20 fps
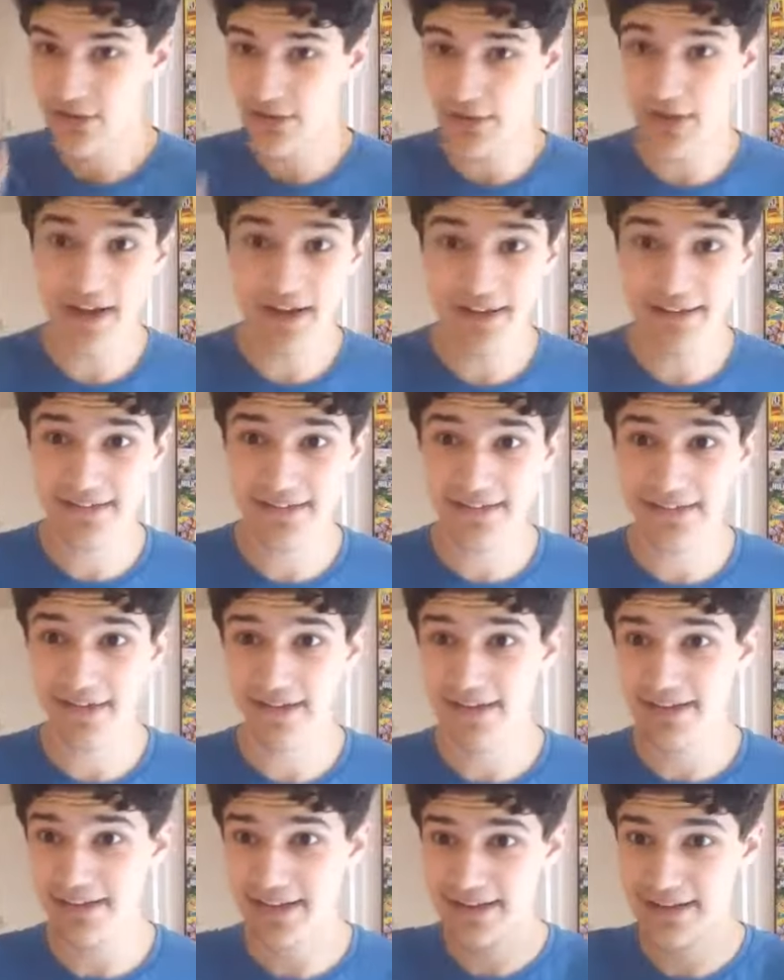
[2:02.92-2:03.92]
dog
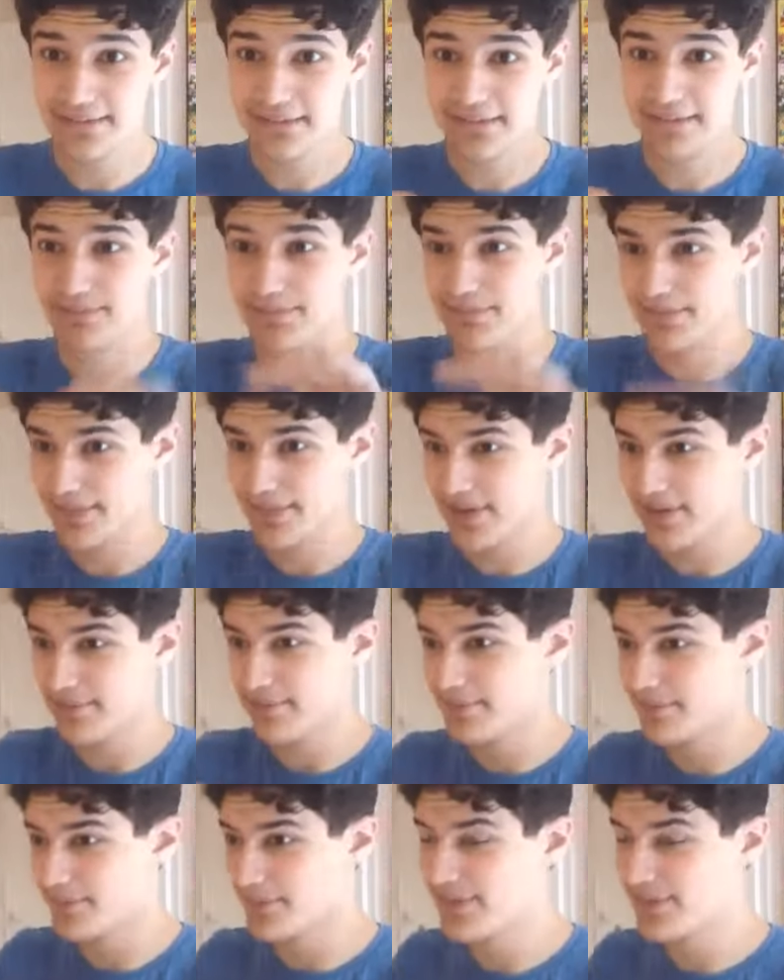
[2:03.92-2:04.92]
Einstein,
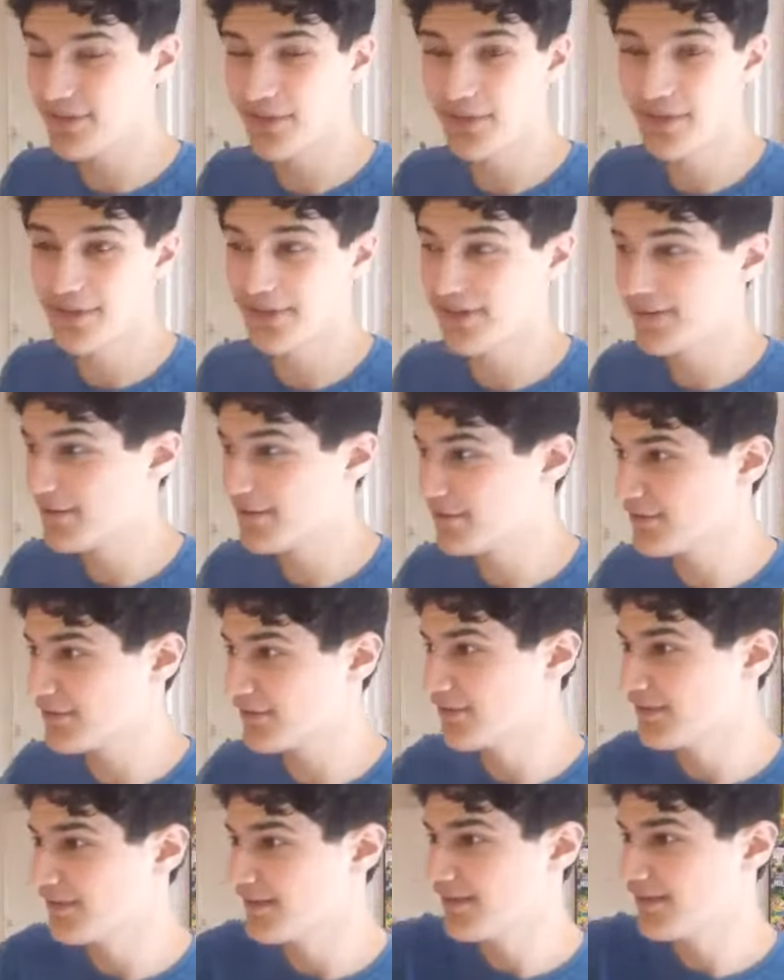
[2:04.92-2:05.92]
and the dog
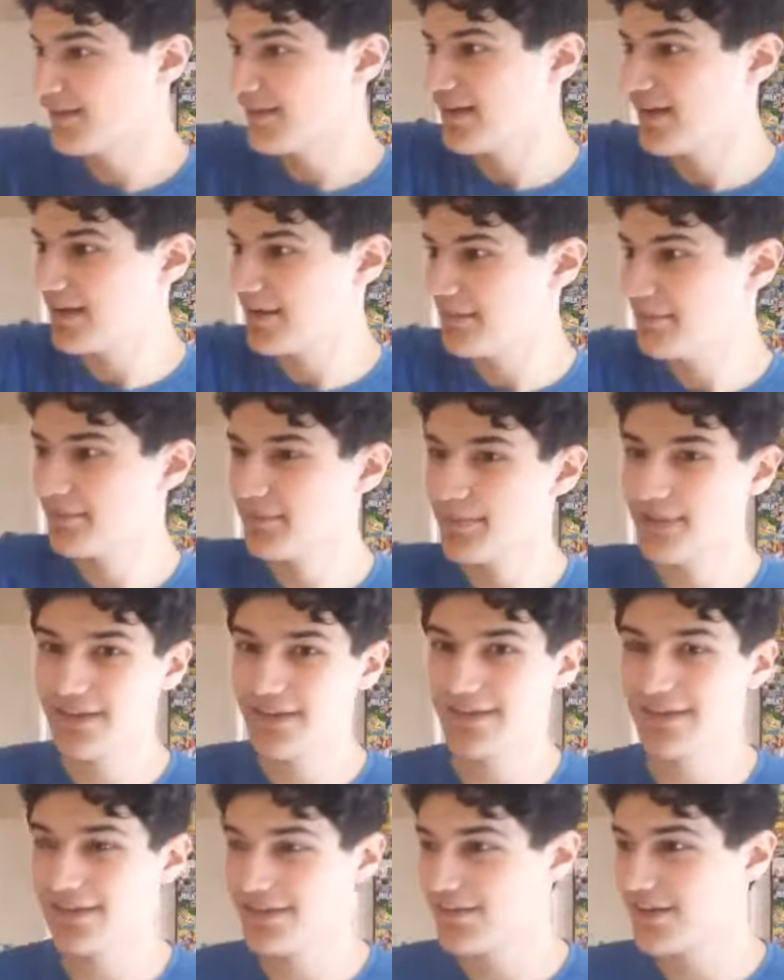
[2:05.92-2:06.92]
goes
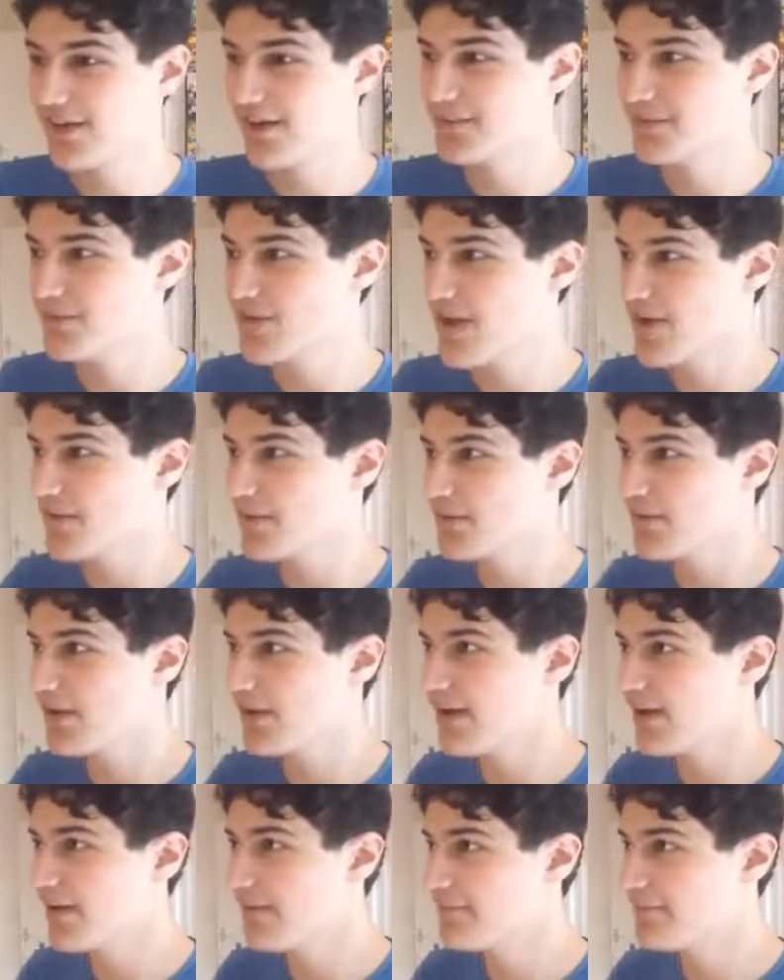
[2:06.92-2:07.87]
into time travel